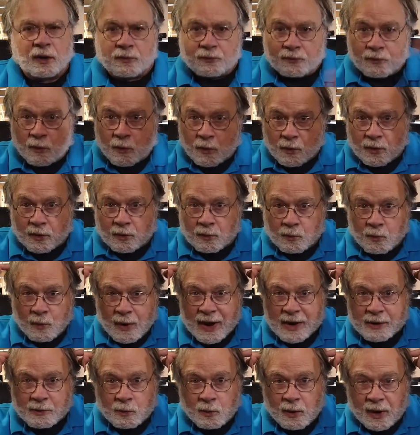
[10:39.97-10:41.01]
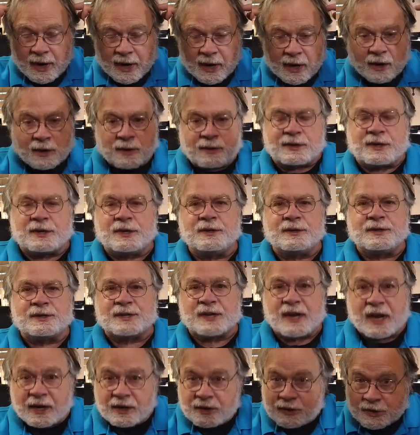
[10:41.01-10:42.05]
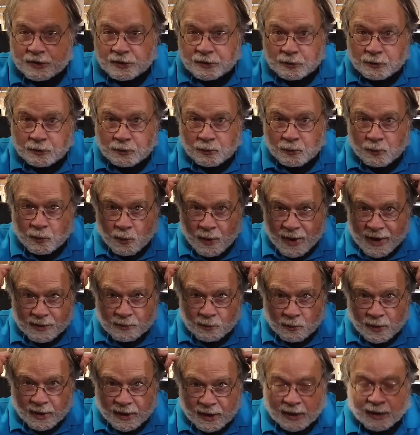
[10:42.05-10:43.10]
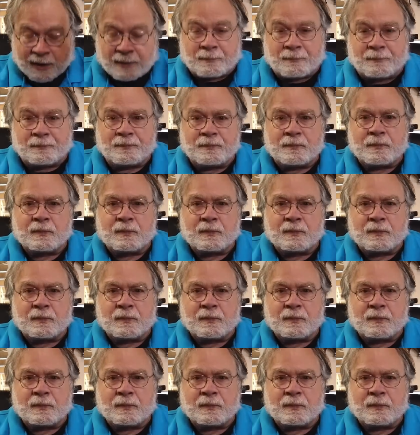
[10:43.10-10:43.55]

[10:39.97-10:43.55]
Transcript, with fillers: for wetware to send to wetware,